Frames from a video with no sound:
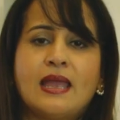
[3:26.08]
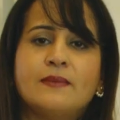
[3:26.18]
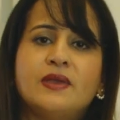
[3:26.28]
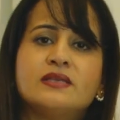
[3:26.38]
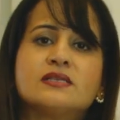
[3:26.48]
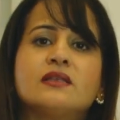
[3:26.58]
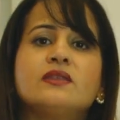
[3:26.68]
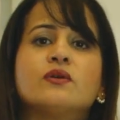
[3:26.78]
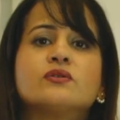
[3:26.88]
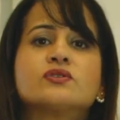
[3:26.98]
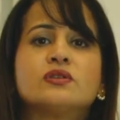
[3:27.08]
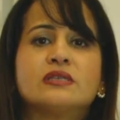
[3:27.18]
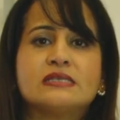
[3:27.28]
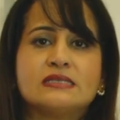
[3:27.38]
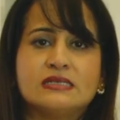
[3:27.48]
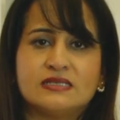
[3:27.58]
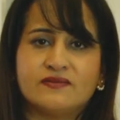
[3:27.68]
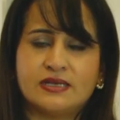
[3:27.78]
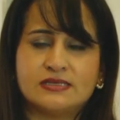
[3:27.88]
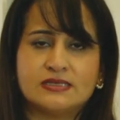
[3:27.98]
And basically those are listening
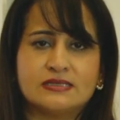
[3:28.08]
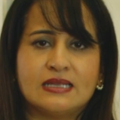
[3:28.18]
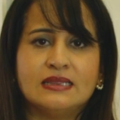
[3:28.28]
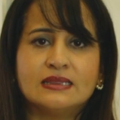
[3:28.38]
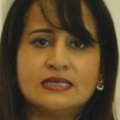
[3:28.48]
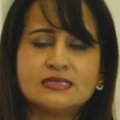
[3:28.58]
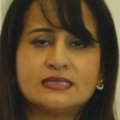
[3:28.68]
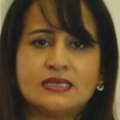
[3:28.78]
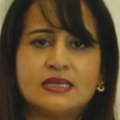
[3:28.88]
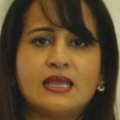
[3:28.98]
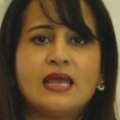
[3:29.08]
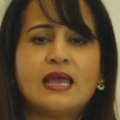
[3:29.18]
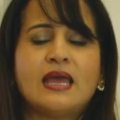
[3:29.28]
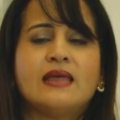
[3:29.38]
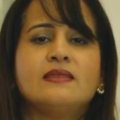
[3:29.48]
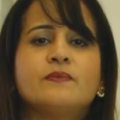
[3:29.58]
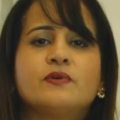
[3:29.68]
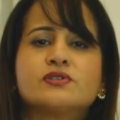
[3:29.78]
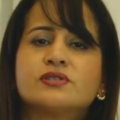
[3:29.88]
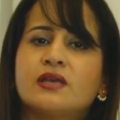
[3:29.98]
devices. They listen and they
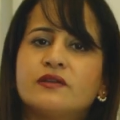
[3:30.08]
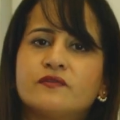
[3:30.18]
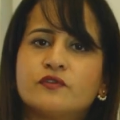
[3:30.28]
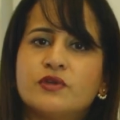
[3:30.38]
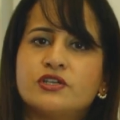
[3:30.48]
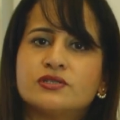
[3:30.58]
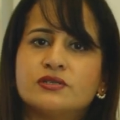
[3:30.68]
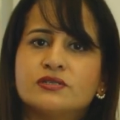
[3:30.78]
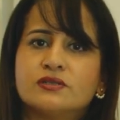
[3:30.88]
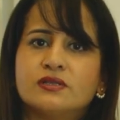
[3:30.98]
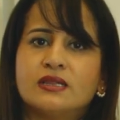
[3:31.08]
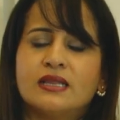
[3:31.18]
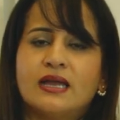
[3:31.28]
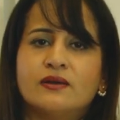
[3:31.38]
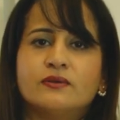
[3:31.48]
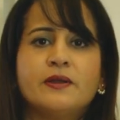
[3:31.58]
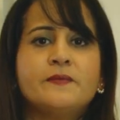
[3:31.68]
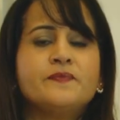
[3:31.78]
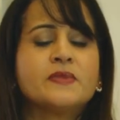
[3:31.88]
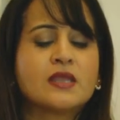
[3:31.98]
push that information into the cloud.
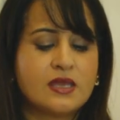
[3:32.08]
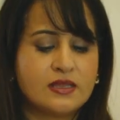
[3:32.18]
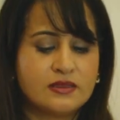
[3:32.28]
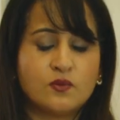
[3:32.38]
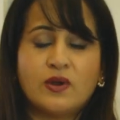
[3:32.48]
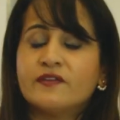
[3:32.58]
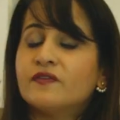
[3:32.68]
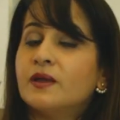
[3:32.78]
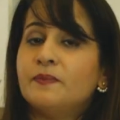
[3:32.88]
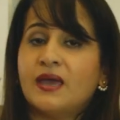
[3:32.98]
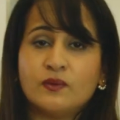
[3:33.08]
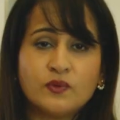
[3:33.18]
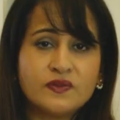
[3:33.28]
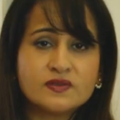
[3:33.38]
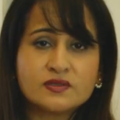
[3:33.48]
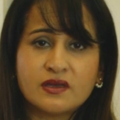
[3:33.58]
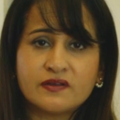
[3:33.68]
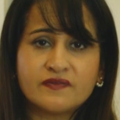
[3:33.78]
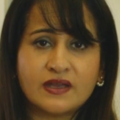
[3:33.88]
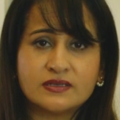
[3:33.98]
The Wi-Fi bandwidth is not
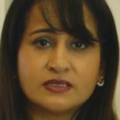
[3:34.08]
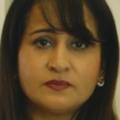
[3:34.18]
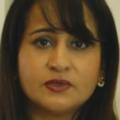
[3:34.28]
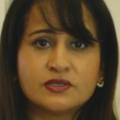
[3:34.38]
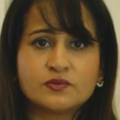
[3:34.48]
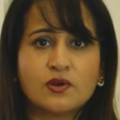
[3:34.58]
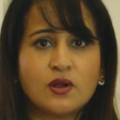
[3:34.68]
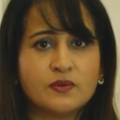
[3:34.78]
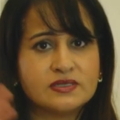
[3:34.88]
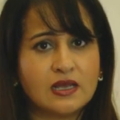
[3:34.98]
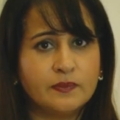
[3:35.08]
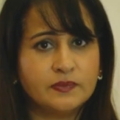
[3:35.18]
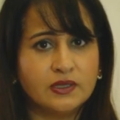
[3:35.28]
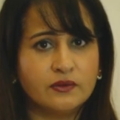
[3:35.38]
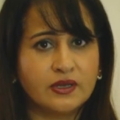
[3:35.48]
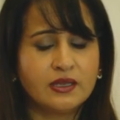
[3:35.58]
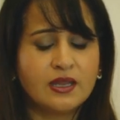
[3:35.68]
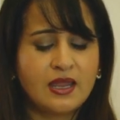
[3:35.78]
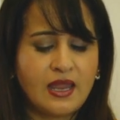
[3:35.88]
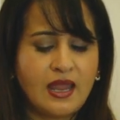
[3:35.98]
affected because we're always
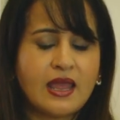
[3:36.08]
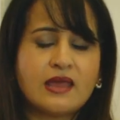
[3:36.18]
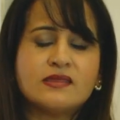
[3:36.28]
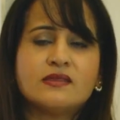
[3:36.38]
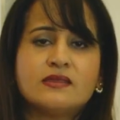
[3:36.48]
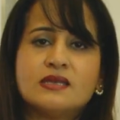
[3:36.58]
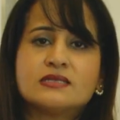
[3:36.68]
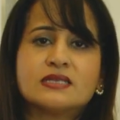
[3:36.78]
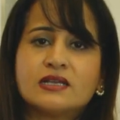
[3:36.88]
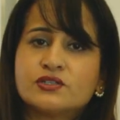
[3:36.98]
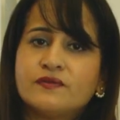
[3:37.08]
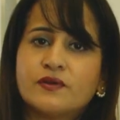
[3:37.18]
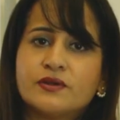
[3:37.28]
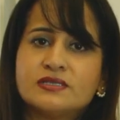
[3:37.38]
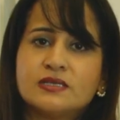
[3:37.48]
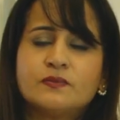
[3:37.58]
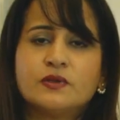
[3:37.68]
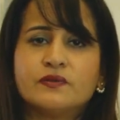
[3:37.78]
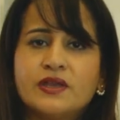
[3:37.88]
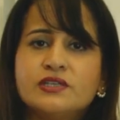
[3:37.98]
uploading. And then it's actually very
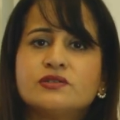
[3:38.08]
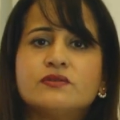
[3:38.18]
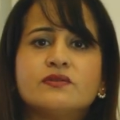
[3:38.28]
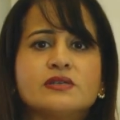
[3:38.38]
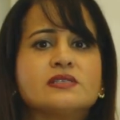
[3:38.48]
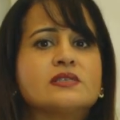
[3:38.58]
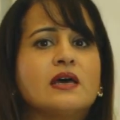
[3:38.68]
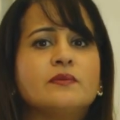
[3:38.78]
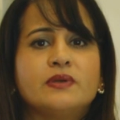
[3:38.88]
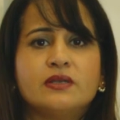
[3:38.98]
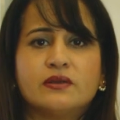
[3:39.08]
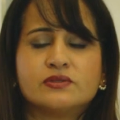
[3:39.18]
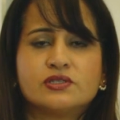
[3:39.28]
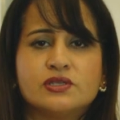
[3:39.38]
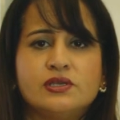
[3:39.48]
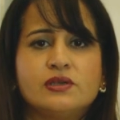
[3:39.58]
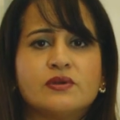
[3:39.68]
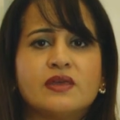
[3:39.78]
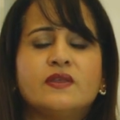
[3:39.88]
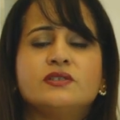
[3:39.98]
simple. They do this unbeknownst to you,
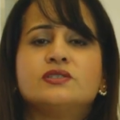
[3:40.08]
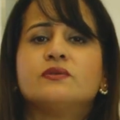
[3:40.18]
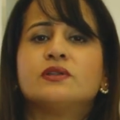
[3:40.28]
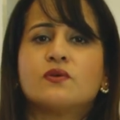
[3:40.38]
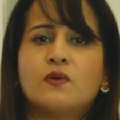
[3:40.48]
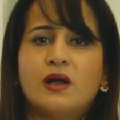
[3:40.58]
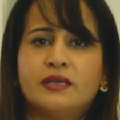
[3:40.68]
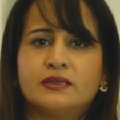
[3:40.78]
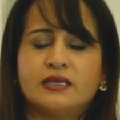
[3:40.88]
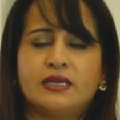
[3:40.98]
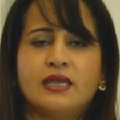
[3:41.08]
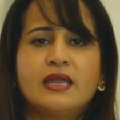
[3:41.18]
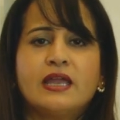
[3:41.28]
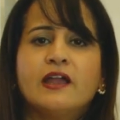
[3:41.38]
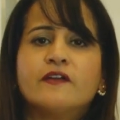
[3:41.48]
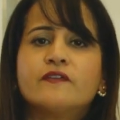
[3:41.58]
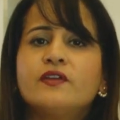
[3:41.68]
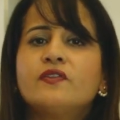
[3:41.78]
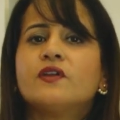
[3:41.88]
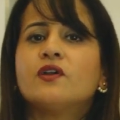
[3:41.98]
and they do it quietly.
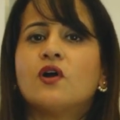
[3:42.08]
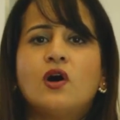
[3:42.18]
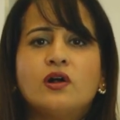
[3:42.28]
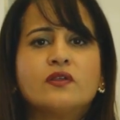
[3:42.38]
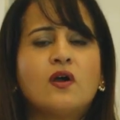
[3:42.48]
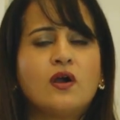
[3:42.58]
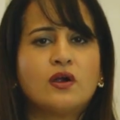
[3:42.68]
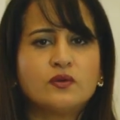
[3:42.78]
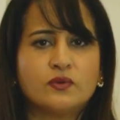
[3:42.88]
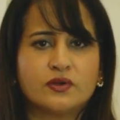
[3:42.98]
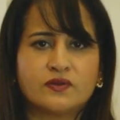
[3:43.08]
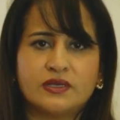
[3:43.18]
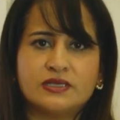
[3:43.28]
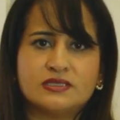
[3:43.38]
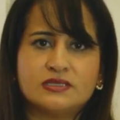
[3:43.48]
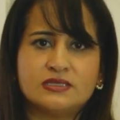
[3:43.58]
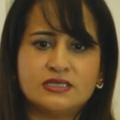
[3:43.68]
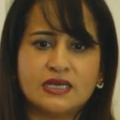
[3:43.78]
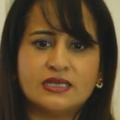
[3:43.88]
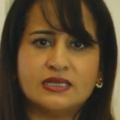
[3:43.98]
Everything, all the hard work that is
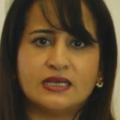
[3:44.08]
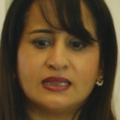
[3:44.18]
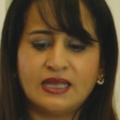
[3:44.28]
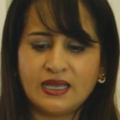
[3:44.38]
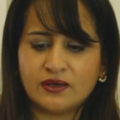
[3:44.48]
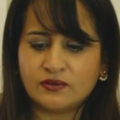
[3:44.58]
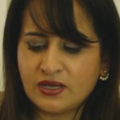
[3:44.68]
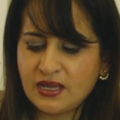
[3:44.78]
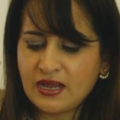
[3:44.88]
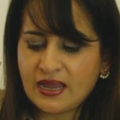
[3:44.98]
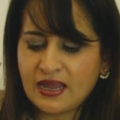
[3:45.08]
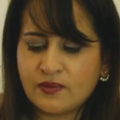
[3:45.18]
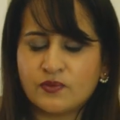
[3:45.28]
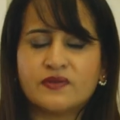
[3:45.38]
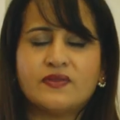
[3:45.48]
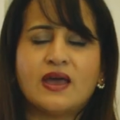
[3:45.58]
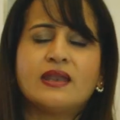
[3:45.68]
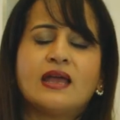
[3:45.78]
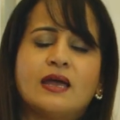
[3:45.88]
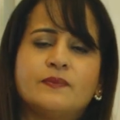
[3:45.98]
done in the cloud, and where
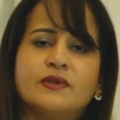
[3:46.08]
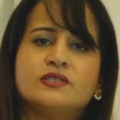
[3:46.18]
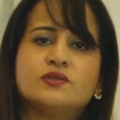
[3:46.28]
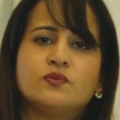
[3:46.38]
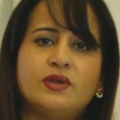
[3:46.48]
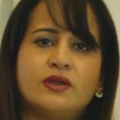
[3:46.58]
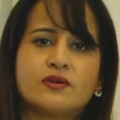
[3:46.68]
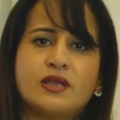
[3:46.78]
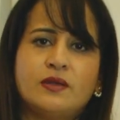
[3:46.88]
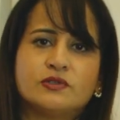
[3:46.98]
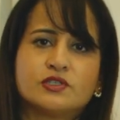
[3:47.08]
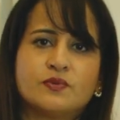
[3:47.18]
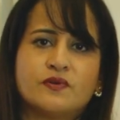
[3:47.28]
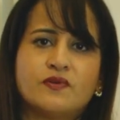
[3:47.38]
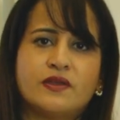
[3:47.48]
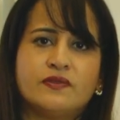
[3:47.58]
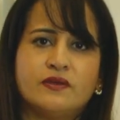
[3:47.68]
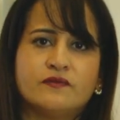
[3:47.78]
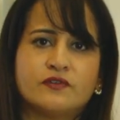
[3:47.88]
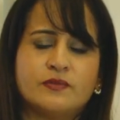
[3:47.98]
that happens, we are able to provide
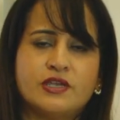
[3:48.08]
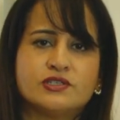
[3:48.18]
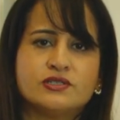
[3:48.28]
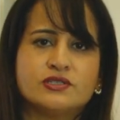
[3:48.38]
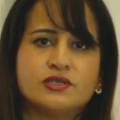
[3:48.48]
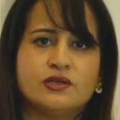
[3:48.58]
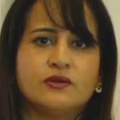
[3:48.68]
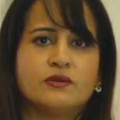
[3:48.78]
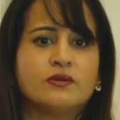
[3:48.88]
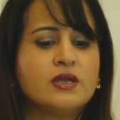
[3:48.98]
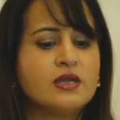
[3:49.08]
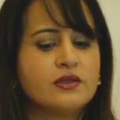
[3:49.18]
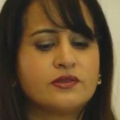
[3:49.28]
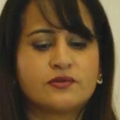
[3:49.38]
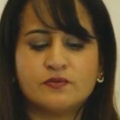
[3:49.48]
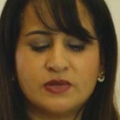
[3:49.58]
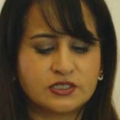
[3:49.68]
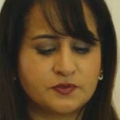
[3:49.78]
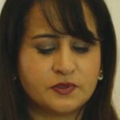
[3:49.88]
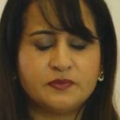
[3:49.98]
the information to you through
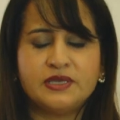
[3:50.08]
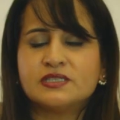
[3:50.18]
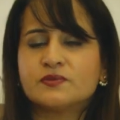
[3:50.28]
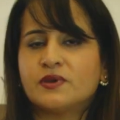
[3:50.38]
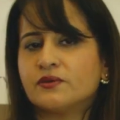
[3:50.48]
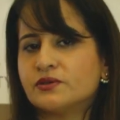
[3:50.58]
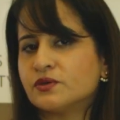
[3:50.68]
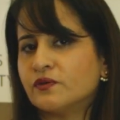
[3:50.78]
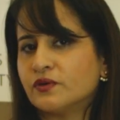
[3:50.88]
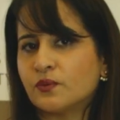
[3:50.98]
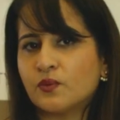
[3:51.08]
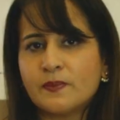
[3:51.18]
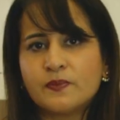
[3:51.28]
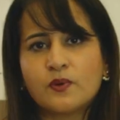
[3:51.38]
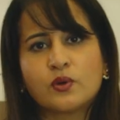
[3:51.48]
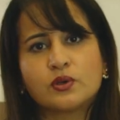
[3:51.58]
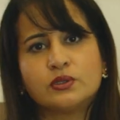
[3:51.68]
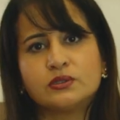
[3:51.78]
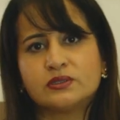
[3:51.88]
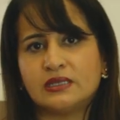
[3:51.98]
multiple means, whether it's over a web
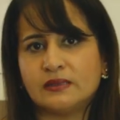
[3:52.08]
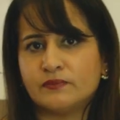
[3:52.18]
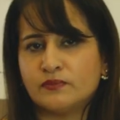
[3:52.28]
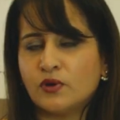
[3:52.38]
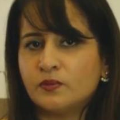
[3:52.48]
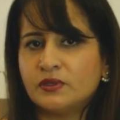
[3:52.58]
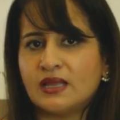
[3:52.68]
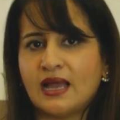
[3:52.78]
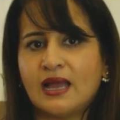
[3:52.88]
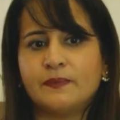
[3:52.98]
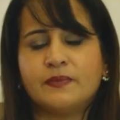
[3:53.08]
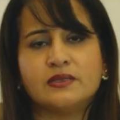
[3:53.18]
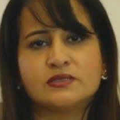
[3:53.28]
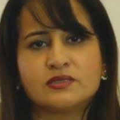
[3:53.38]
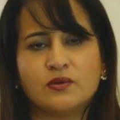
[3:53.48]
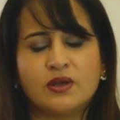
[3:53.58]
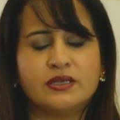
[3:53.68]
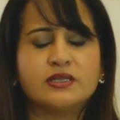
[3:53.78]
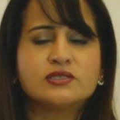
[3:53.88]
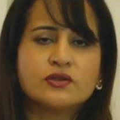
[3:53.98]
portal, the mobile app, and so
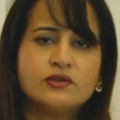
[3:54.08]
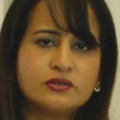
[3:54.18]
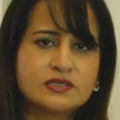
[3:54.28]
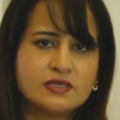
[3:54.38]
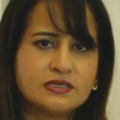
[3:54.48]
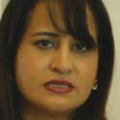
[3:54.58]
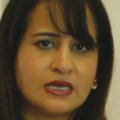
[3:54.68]
on. And so you'll see a